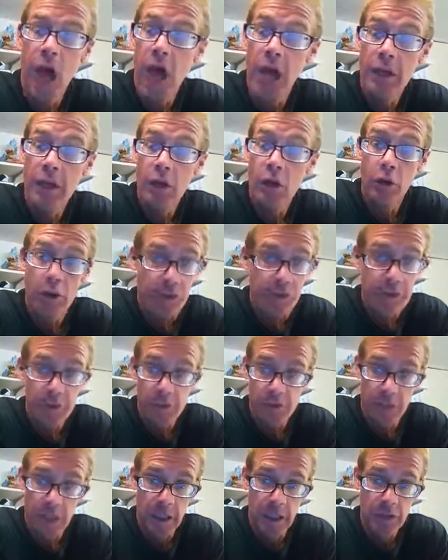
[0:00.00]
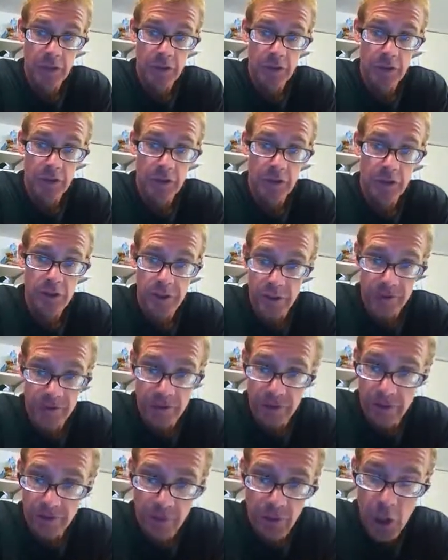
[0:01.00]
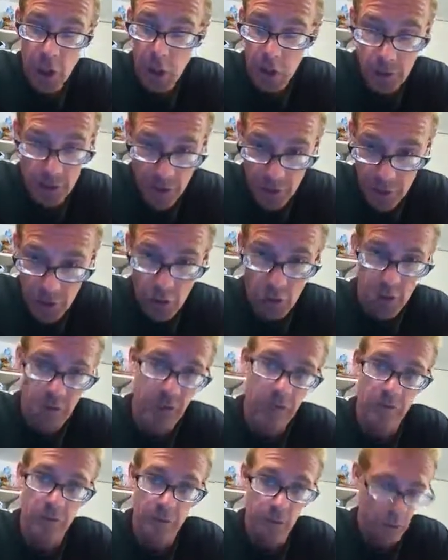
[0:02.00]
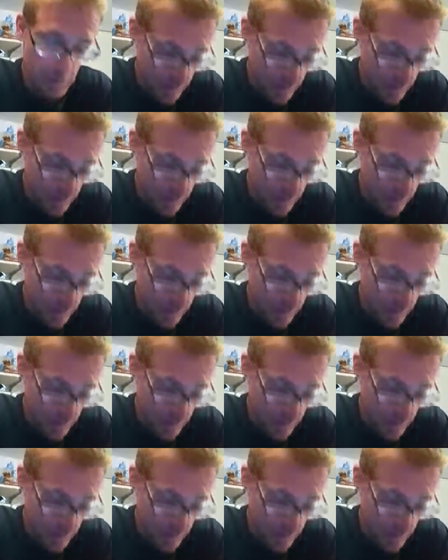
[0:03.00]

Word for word: I know this much because I've lived longer than you have,